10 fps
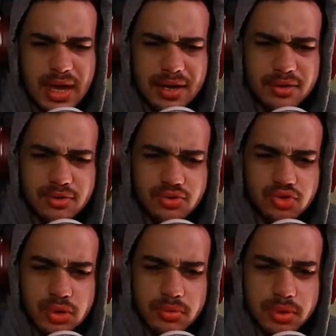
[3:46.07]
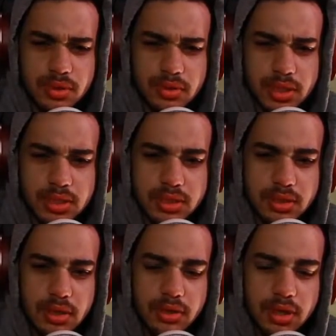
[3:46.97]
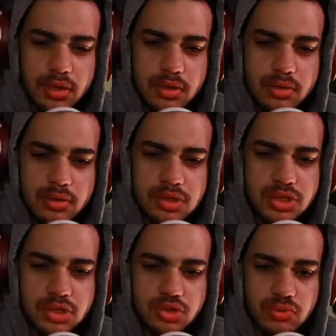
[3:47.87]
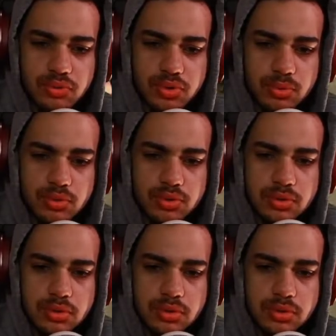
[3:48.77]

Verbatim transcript: How do you dribble? That's okay. Still can dribble normal.